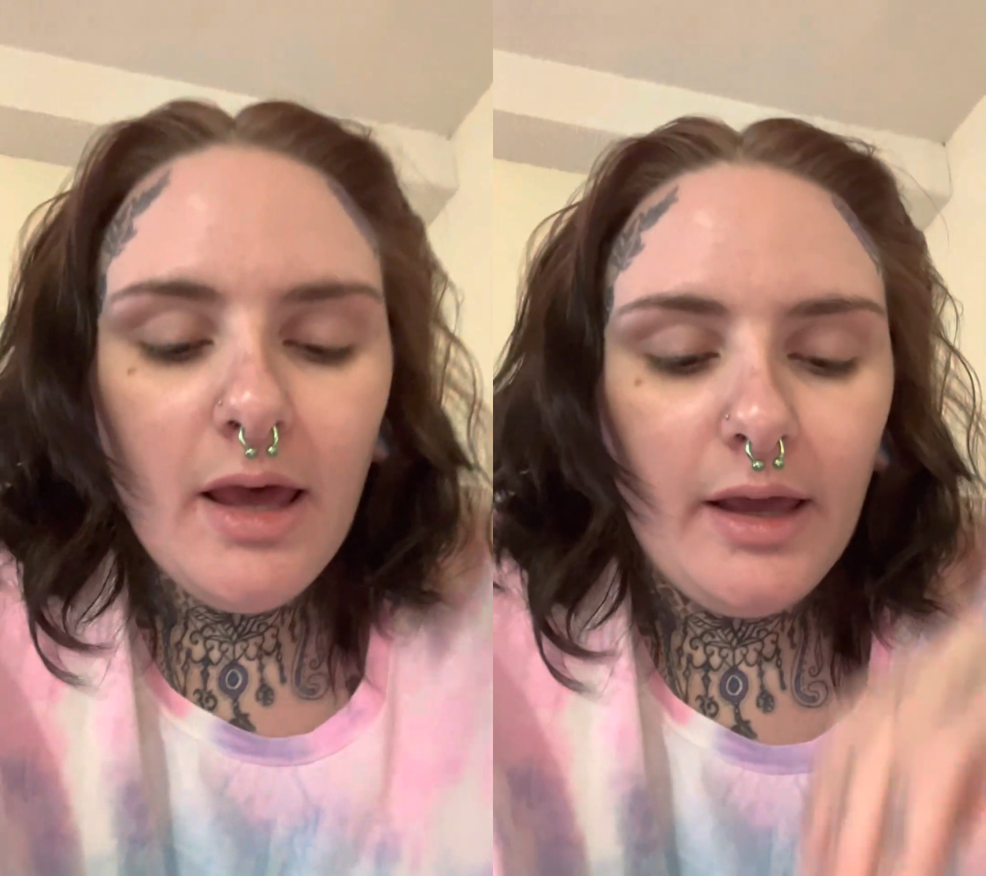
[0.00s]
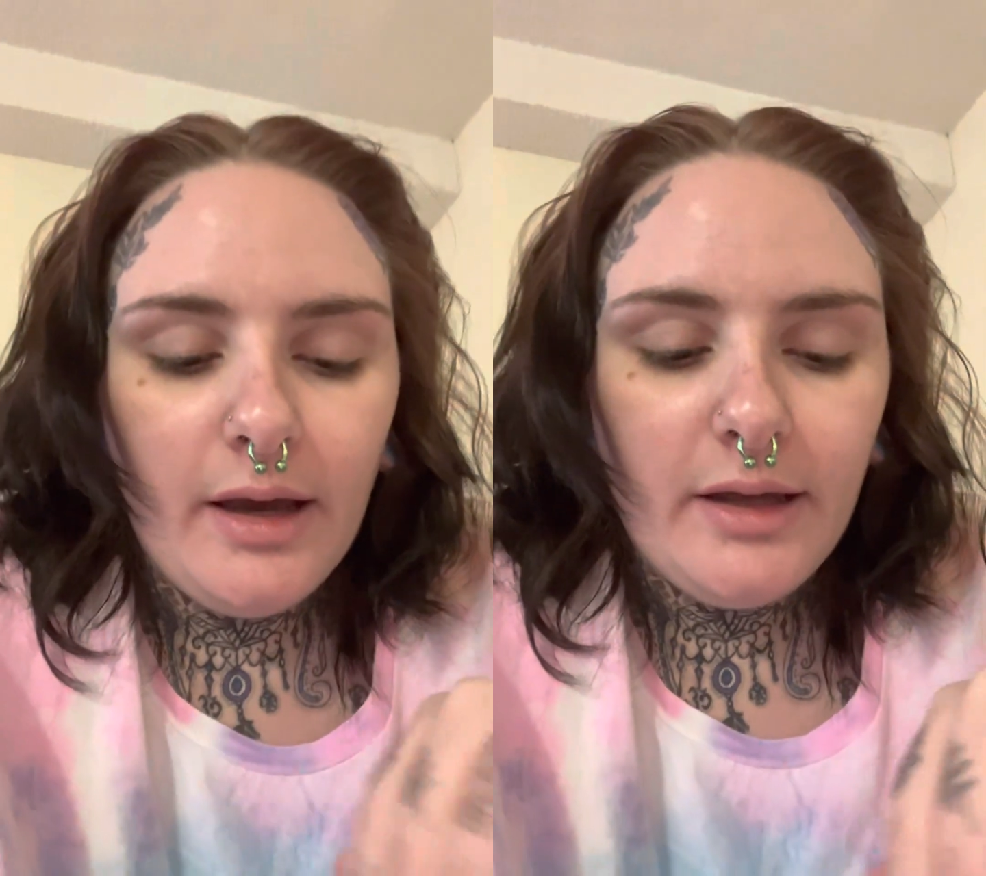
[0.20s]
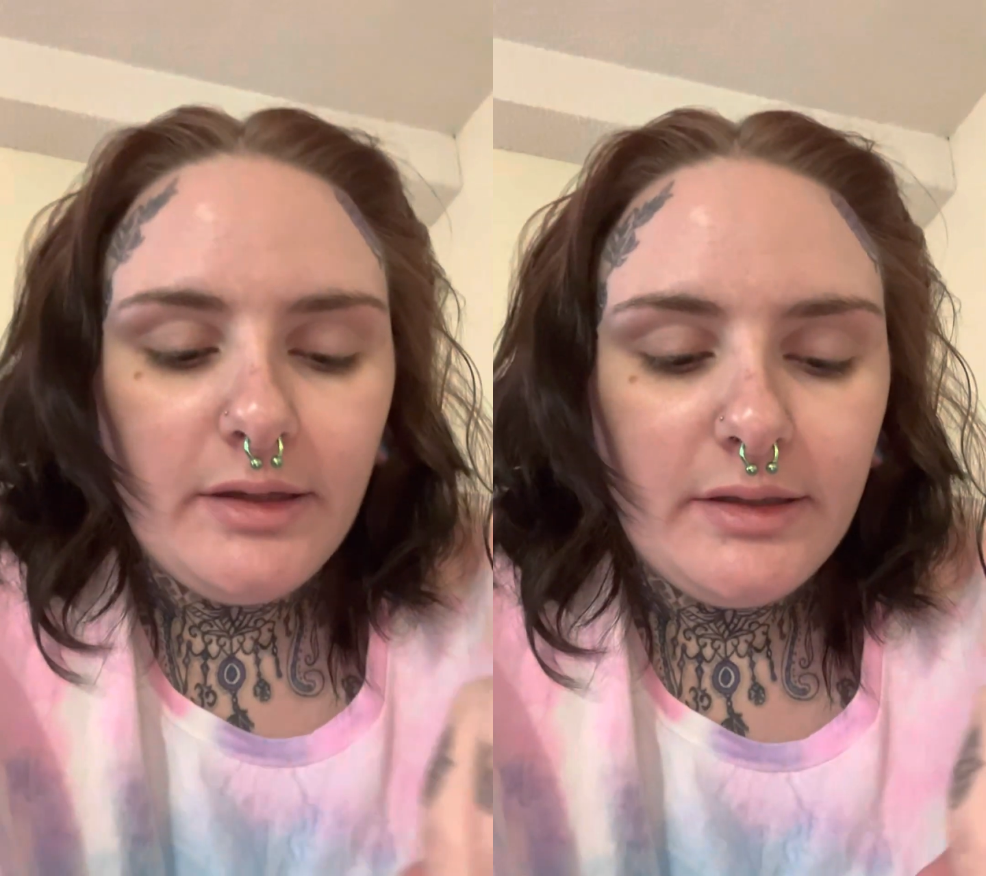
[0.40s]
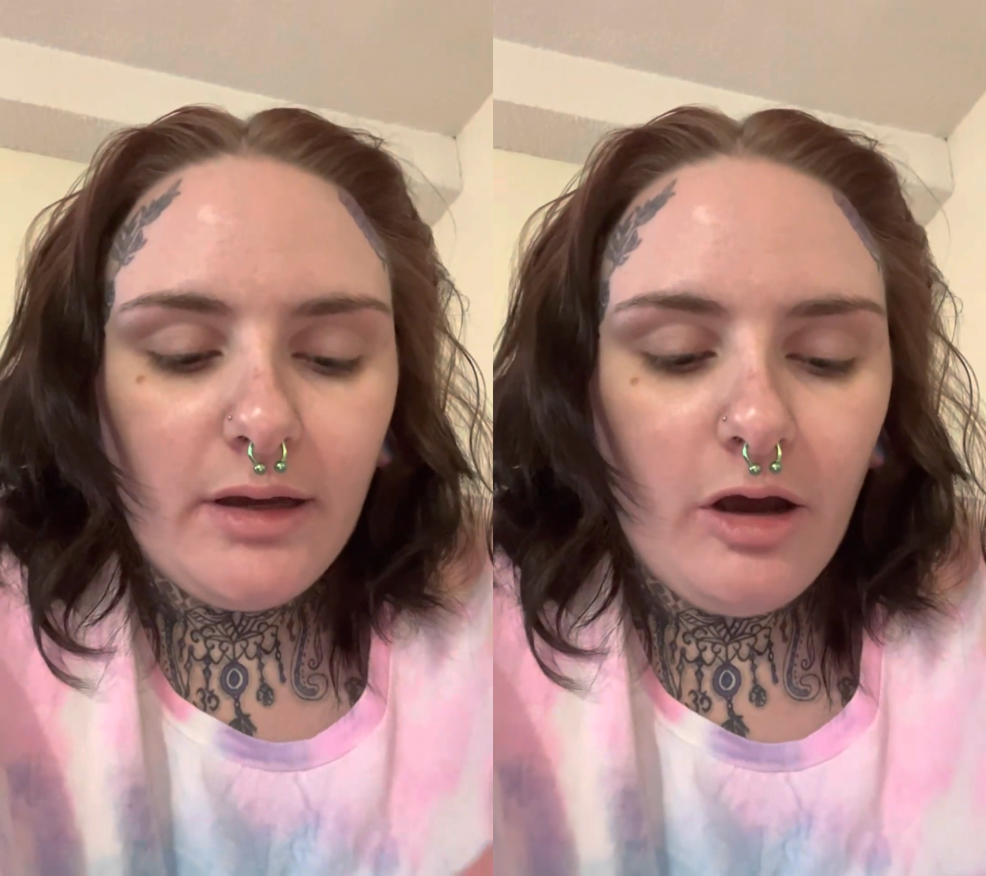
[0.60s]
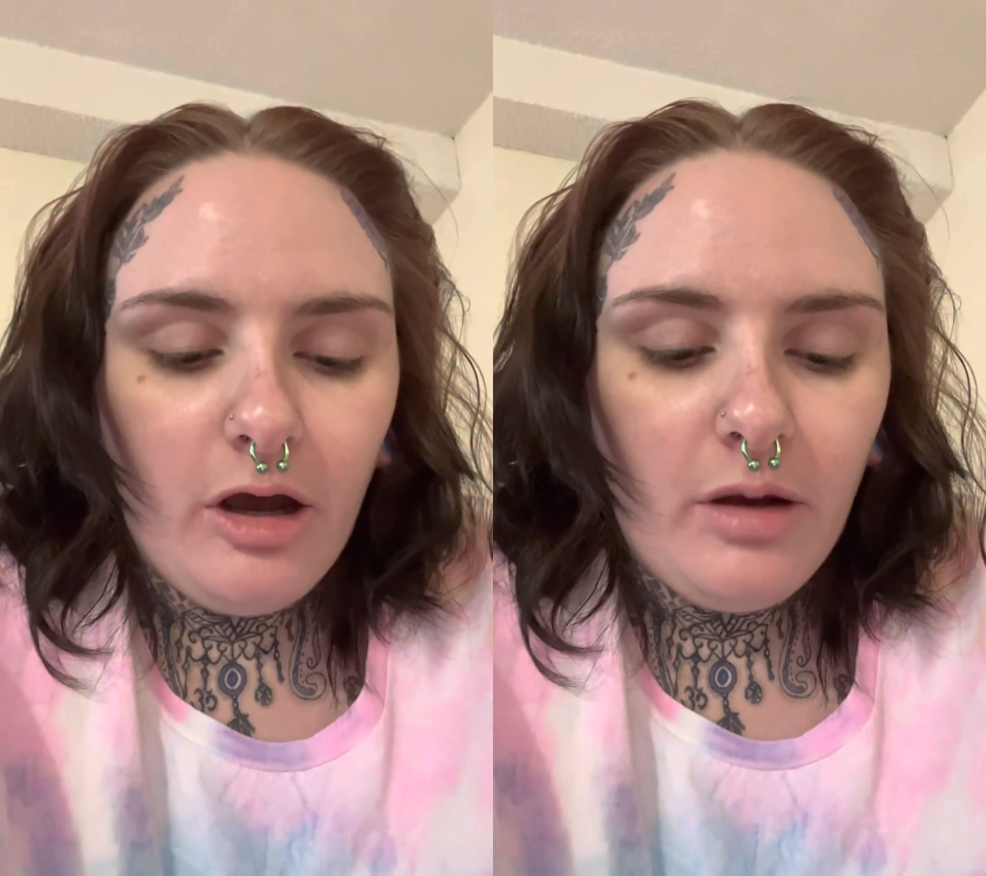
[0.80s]
And
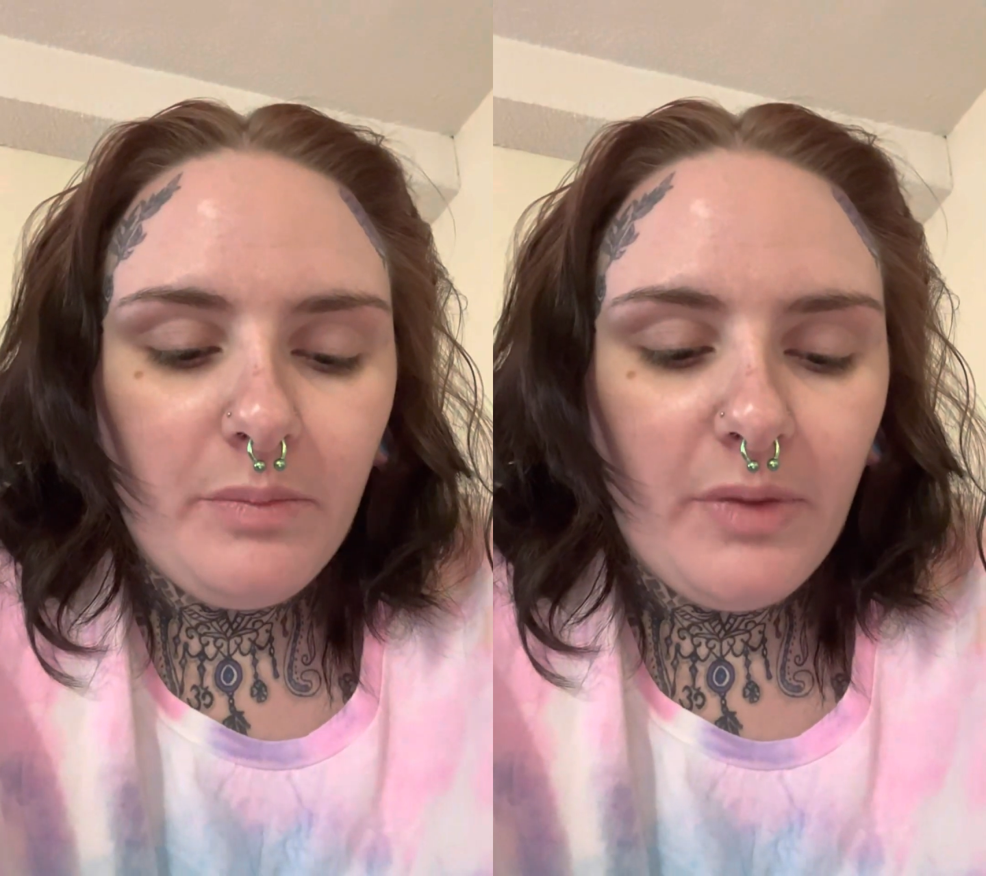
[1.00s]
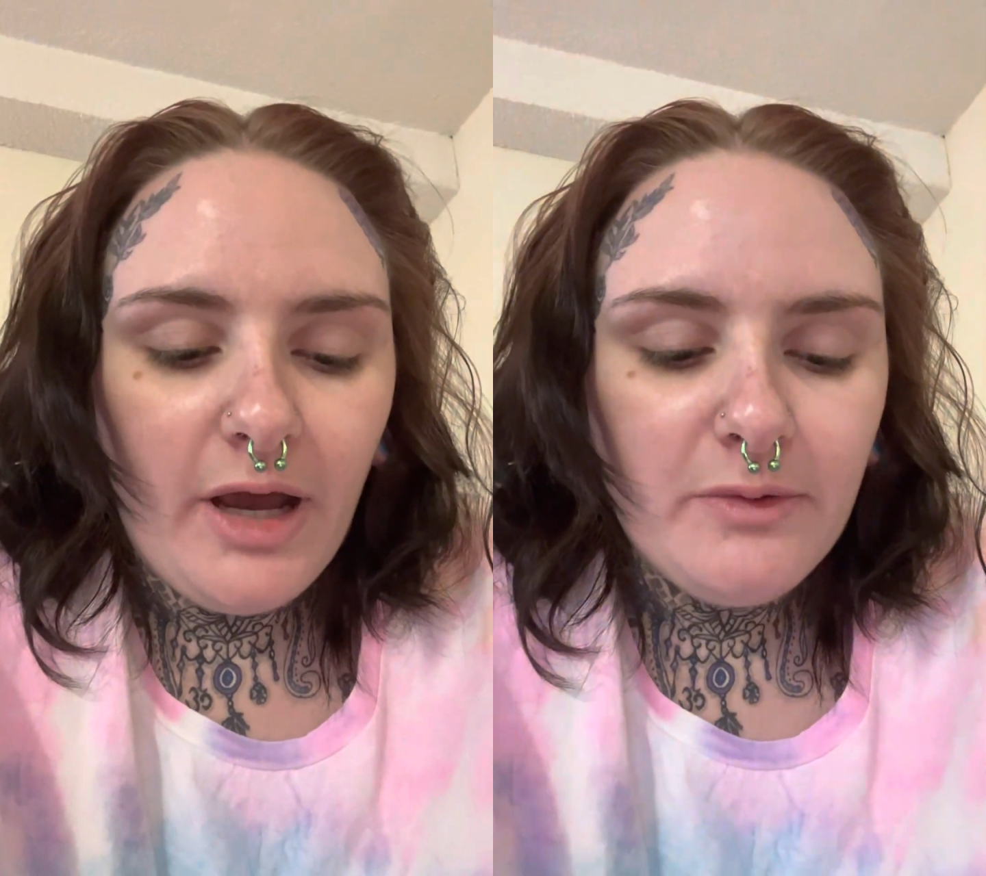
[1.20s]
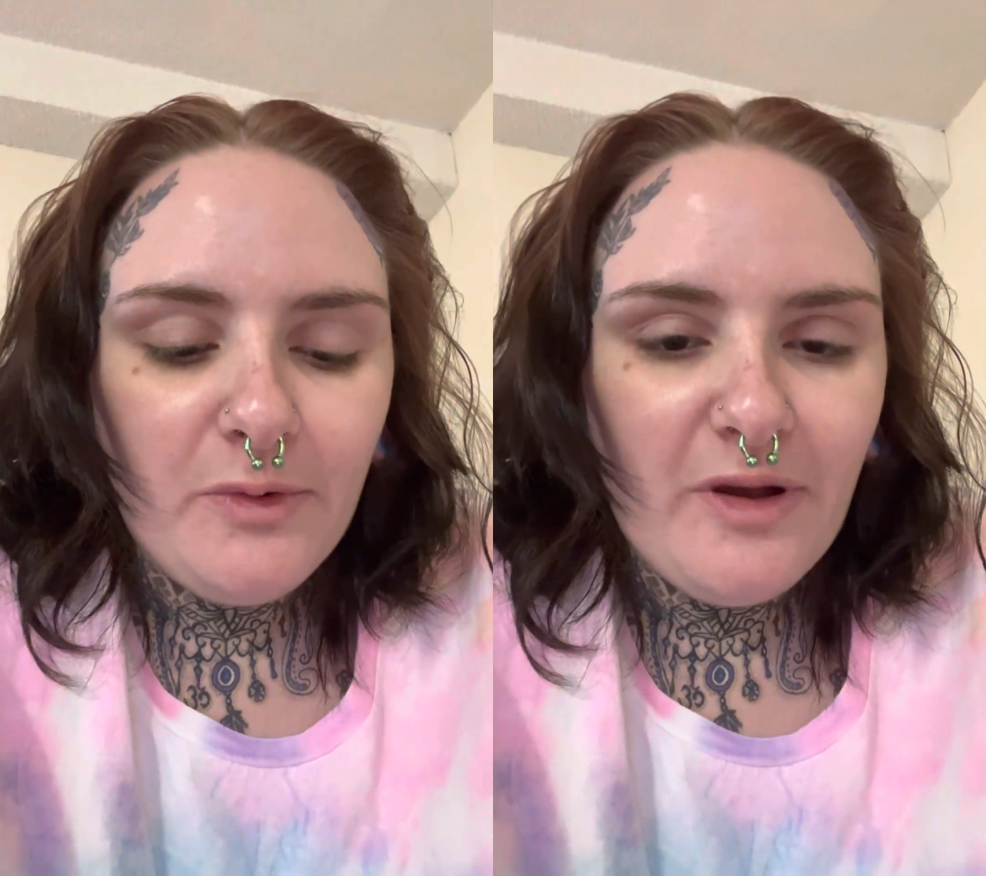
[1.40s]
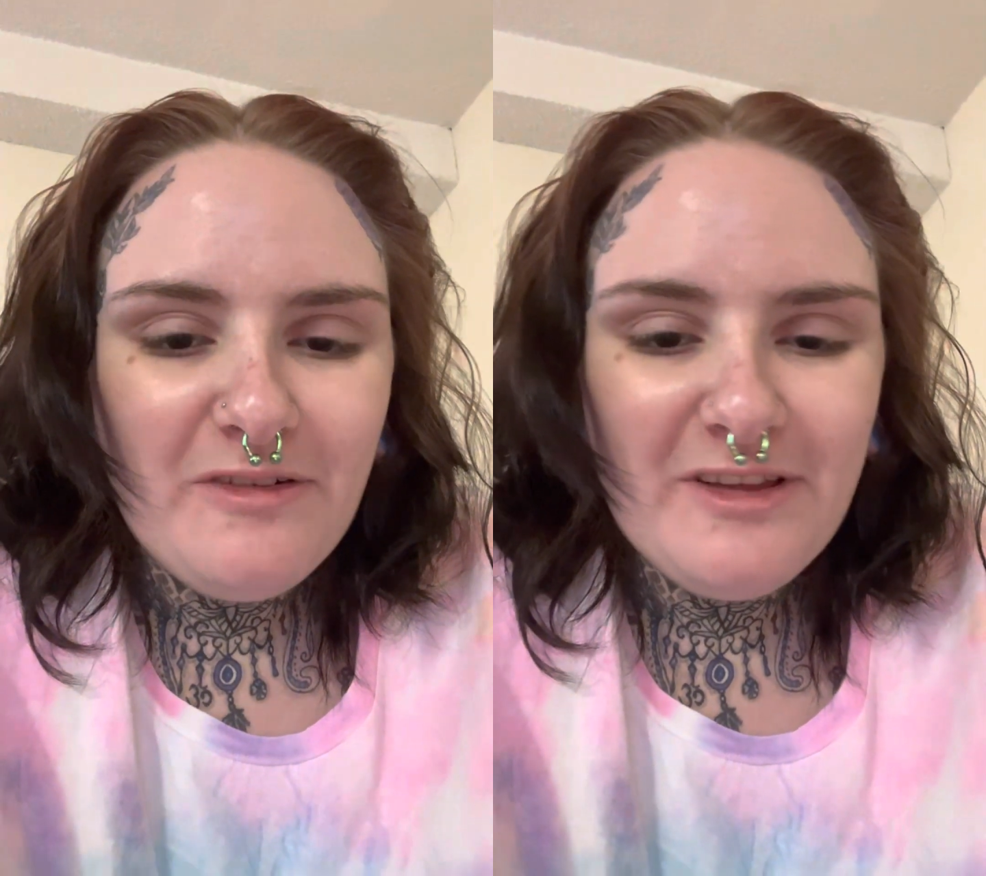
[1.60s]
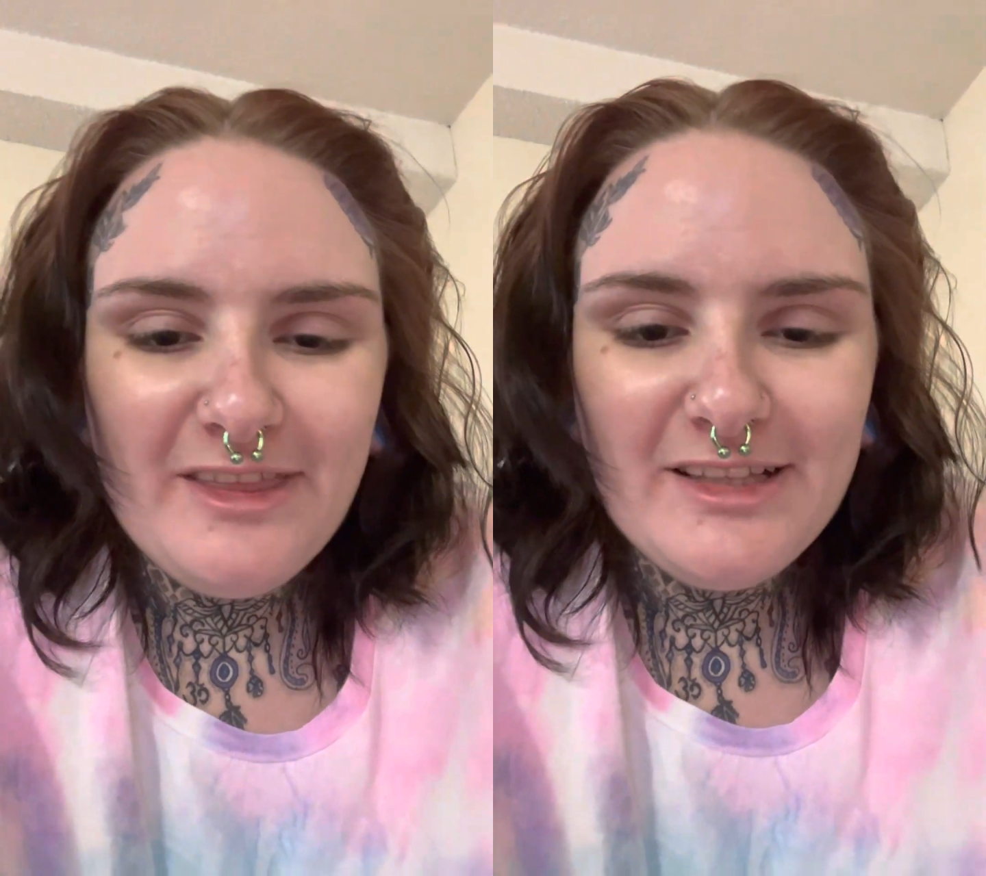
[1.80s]
I wrote everything